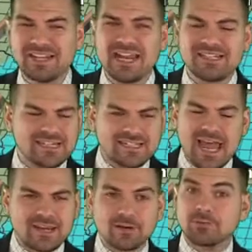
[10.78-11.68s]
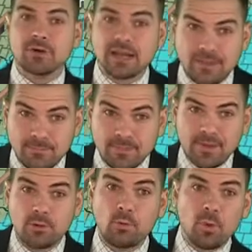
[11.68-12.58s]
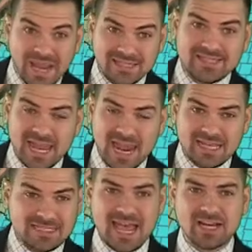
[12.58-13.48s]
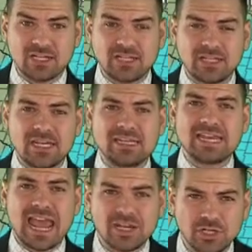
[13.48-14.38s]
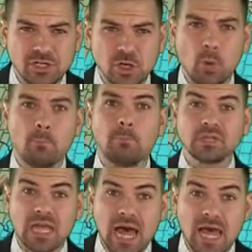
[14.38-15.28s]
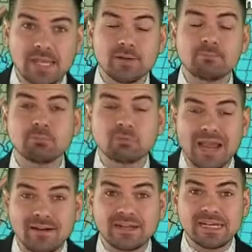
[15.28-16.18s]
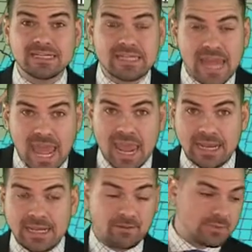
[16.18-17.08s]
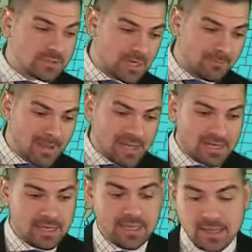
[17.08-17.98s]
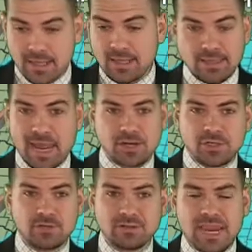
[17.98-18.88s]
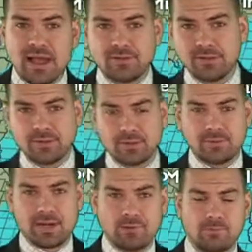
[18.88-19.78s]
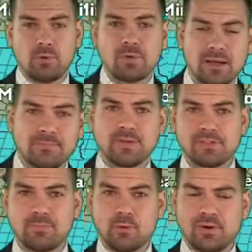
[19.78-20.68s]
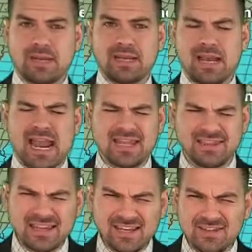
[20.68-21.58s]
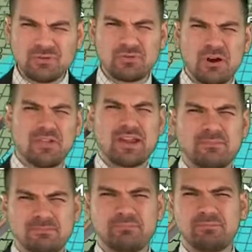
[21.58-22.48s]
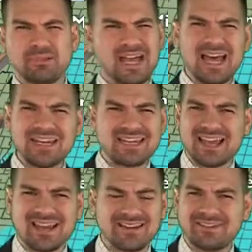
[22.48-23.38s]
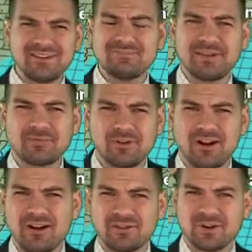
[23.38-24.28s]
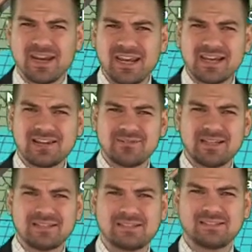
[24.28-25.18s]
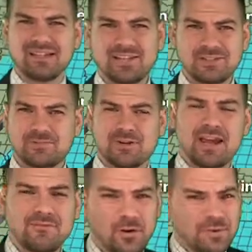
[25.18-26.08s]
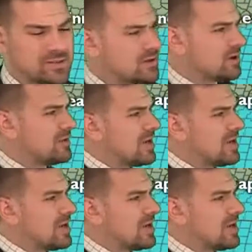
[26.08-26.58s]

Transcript: today's just not your run of the mill Wednesday. It's actually National Blonde Brownie Day. It was on my national calendar when I woke up this morning. I think you call that a blondie. I could be wrong, right? I mean, that's what I've always called it